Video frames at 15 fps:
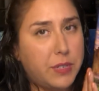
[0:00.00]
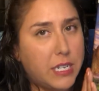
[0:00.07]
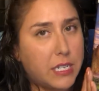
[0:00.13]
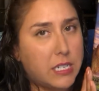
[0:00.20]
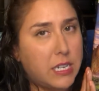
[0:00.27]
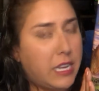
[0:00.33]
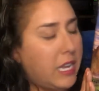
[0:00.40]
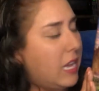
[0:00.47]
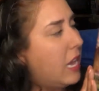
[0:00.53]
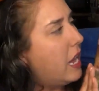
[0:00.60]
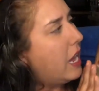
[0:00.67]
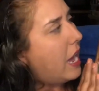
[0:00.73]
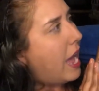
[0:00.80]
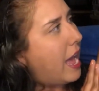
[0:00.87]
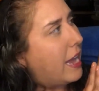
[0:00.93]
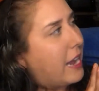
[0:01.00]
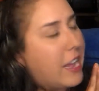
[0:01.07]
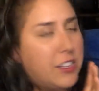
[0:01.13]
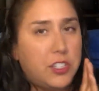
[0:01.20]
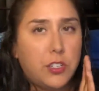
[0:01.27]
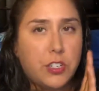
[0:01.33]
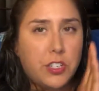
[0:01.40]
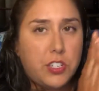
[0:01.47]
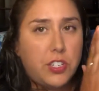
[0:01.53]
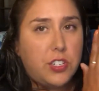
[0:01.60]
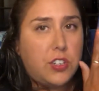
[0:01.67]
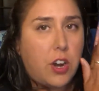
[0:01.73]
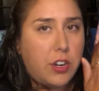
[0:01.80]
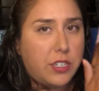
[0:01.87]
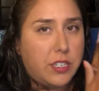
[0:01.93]
Disney. And as you could
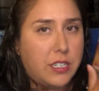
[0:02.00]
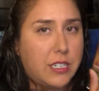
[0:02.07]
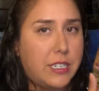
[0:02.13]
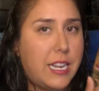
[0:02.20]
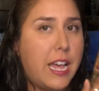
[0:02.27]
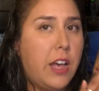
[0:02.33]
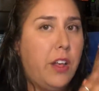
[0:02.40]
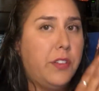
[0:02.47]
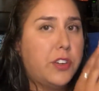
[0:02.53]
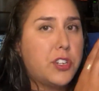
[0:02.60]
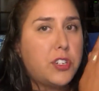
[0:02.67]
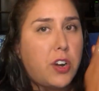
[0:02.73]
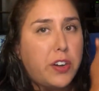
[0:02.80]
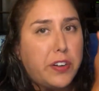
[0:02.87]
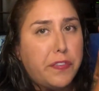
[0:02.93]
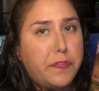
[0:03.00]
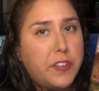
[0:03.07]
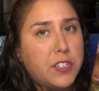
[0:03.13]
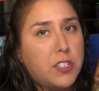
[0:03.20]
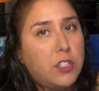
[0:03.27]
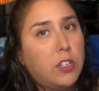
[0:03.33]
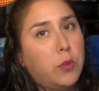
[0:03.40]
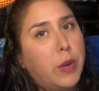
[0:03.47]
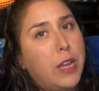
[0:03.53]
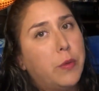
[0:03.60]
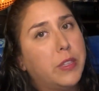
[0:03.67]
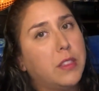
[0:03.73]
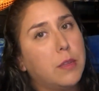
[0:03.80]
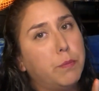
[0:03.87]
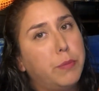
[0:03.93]
start to tell, they're starting to fizzle away
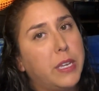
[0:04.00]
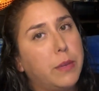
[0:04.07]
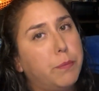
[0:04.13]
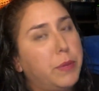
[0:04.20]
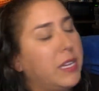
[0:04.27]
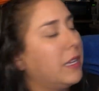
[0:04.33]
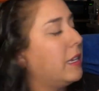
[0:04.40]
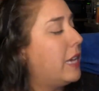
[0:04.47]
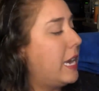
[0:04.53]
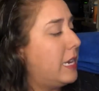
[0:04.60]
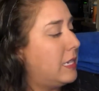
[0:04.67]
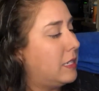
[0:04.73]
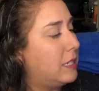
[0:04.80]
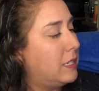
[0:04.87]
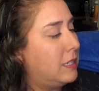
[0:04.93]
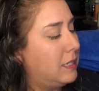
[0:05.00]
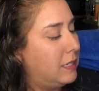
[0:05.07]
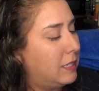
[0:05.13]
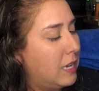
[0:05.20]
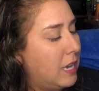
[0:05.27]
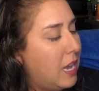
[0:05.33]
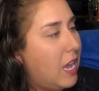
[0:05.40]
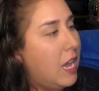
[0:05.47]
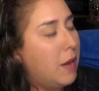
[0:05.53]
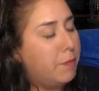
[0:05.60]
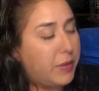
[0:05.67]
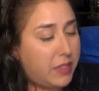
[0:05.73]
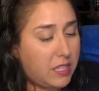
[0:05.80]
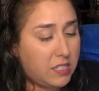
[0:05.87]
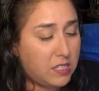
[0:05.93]
with the big, big cases.
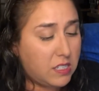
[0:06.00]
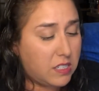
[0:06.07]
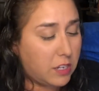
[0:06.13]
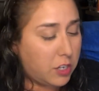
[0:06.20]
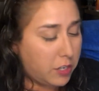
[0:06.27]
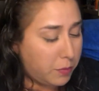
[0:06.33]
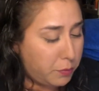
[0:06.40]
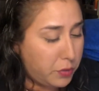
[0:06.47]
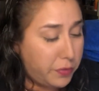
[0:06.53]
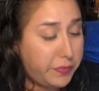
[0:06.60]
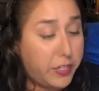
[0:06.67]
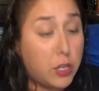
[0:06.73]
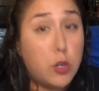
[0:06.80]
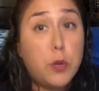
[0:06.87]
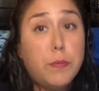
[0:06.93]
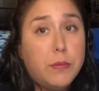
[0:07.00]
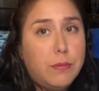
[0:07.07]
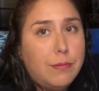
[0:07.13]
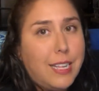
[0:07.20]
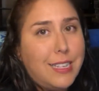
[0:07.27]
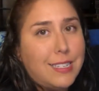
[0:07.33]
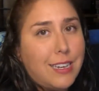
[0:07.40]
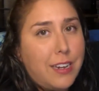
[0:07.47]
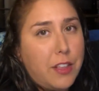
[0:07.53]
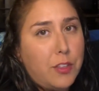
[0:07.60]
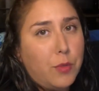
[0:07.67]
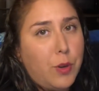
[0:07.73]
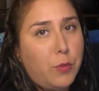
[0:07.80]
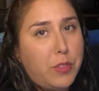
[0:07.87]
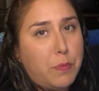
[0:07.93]
But this is a good movie. Oop, it's another
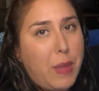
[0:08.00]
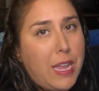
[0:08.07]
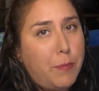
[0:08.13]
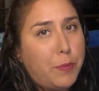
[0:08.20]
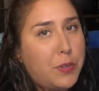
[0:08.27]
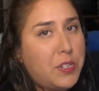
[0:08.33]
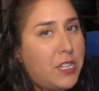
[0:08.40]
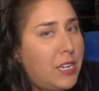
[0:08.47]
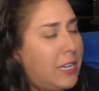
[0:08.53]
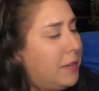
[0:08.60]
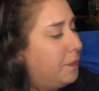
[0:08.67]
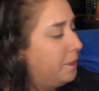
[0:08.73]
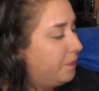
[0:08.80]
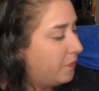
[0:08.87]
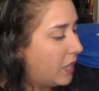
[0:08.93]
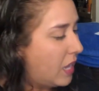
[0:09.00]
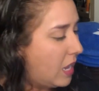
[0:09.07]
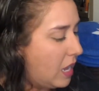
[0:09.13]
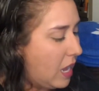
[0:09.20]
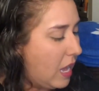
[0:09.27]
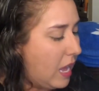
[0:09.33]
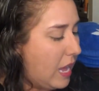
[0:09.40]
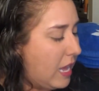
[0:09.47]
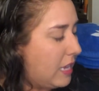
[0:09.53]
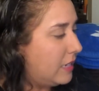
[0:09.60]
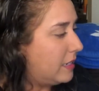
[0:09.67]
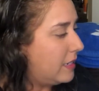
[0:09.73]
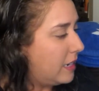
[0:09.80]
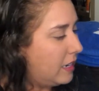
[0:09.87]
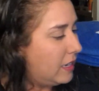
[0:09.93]
one with papers in it. And
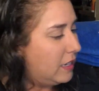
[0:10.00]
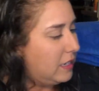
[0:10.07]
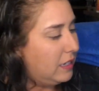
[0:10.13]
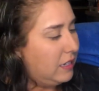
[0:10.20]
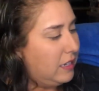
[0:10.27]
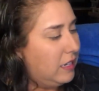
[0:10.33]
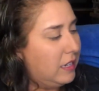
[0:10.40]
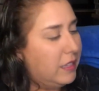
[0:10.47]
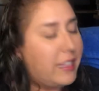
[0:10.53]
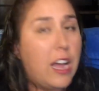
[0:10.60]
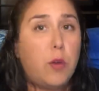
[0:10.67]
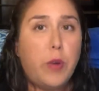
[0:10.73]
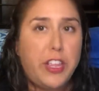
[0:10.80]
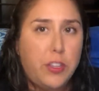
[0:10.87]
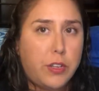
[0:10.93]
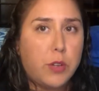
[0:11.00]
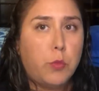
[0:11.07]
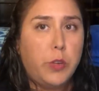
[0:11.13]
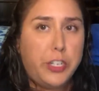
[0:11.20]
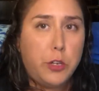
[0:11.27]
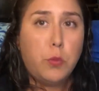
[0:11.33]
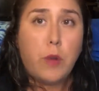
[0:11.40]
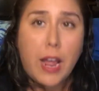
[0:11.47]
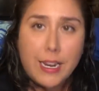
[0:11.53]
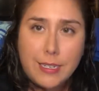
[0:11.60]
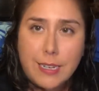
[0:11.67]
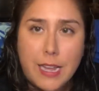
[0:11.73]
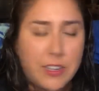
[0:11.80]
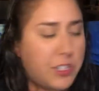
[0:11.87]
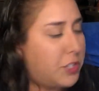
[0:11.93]
that way you can, when you ride
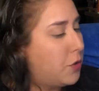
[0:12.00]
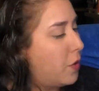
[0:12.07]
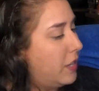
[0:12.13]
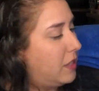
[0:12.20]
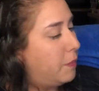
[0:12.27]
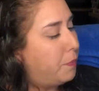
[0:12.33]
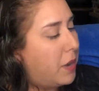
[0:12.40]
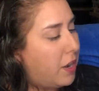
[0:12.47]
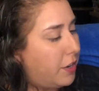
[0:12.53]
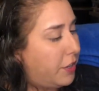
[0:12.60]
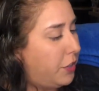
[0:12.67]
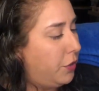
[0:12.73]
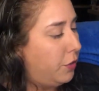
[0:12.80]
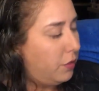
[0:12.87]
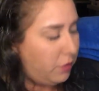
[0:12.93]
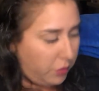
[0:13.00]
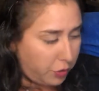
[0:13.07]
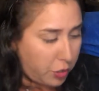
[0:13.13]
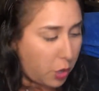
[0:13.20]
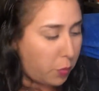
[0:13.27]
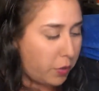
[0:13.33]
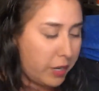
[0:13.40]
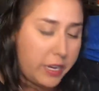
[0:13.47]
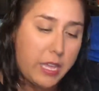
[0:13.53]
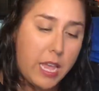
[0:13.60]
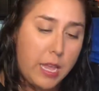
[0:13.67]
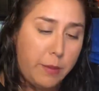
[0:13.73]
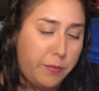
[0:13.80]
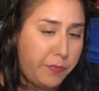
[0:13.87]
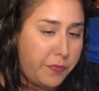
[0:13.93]
Dinosaur at the park, you know where it
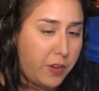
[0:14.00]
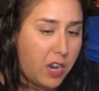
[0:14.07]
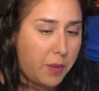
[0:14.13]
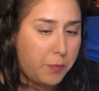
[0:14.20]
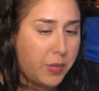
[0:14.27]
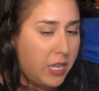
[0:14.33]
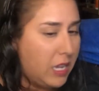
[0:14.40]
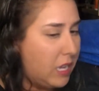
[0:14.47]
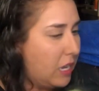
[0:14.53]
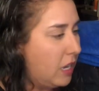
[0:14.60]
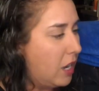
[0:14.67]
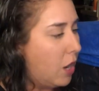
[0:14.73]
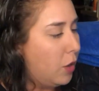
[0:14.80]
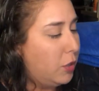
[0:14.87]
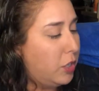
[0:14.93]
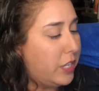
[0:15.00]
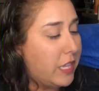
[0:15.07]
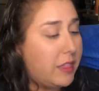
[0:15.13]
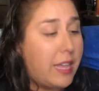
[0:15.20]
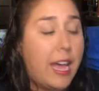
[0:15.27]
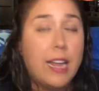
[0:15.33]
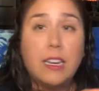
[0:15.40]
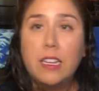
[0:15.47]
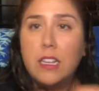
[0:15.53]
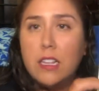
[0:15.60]
came from. Oh, look at that.